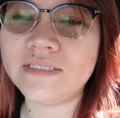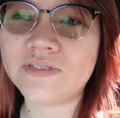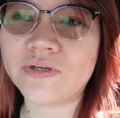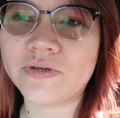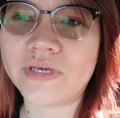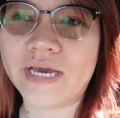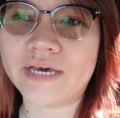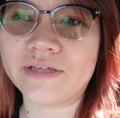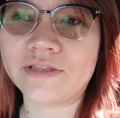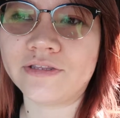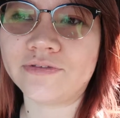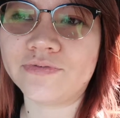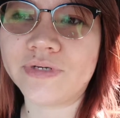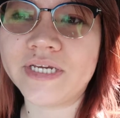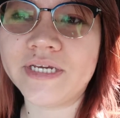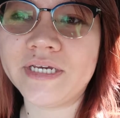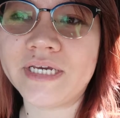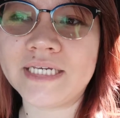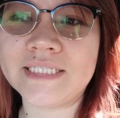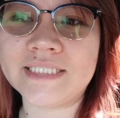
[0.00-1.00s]
so yeah,
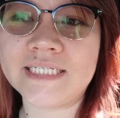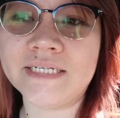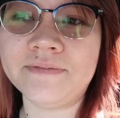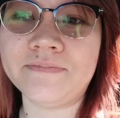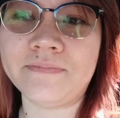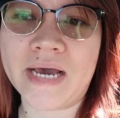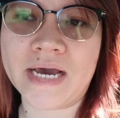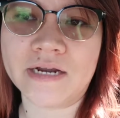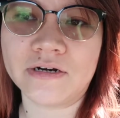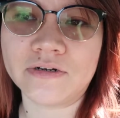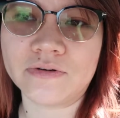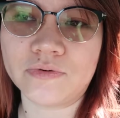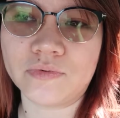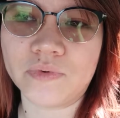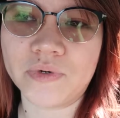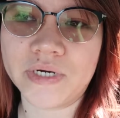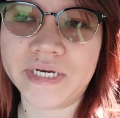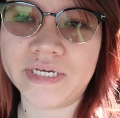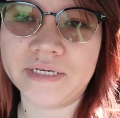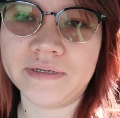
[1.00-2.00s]
three, it didn't matter
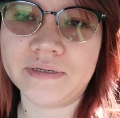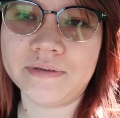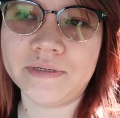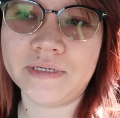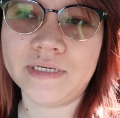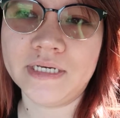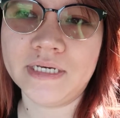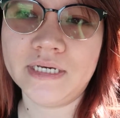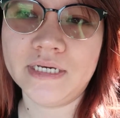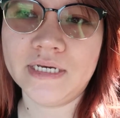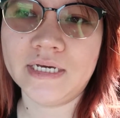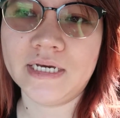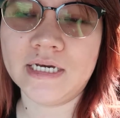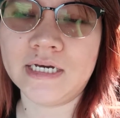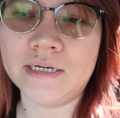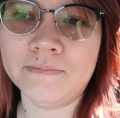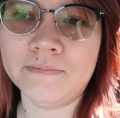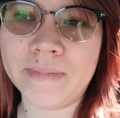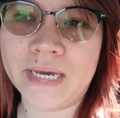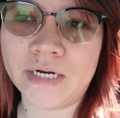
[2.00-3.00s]
what
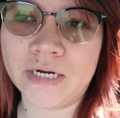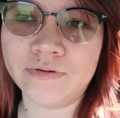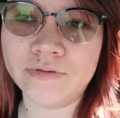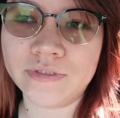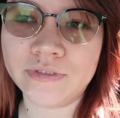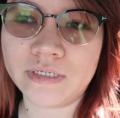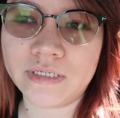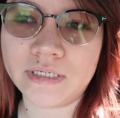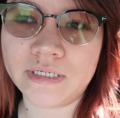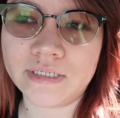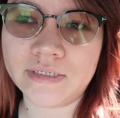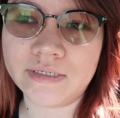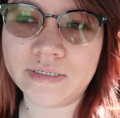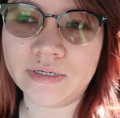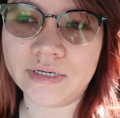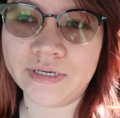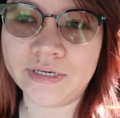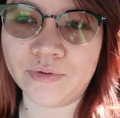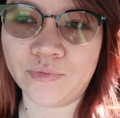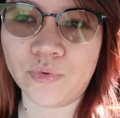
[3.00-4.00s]
amount
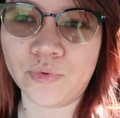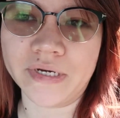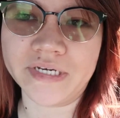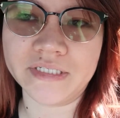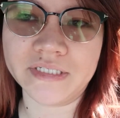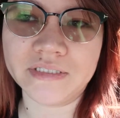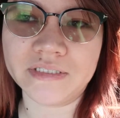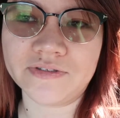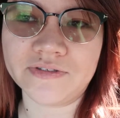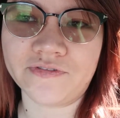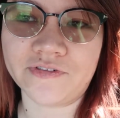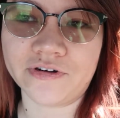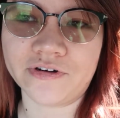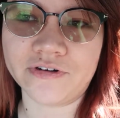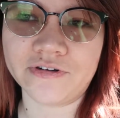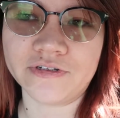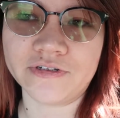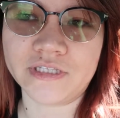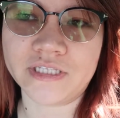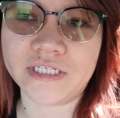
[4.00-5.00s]
it was
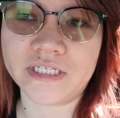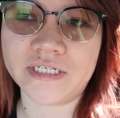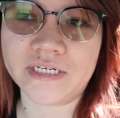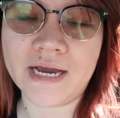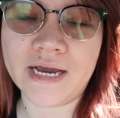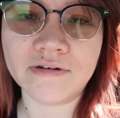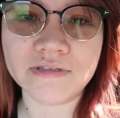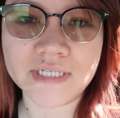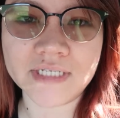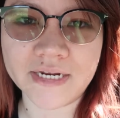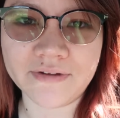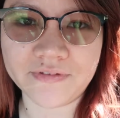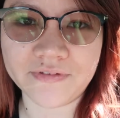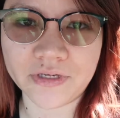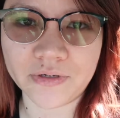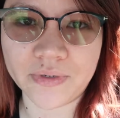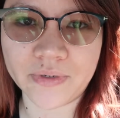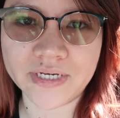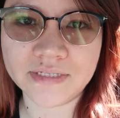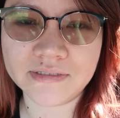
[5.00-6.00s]
for the outside of
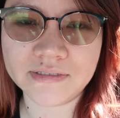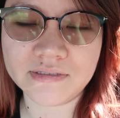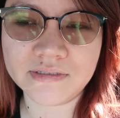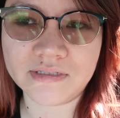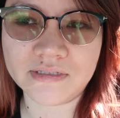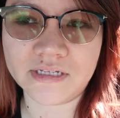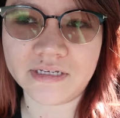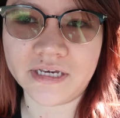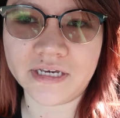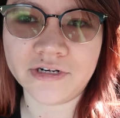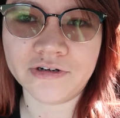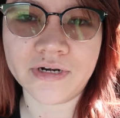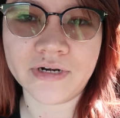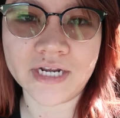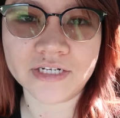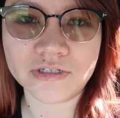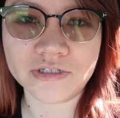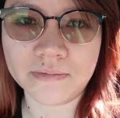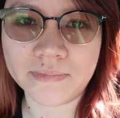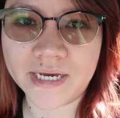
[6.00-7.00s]
US, the
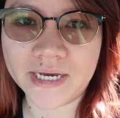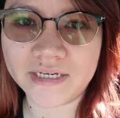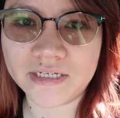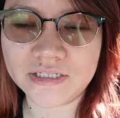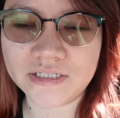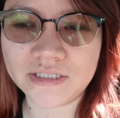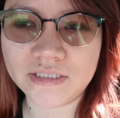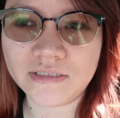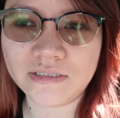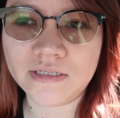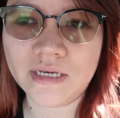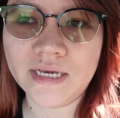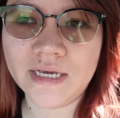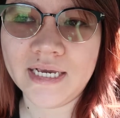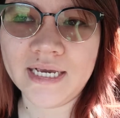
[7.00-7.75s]
international packages.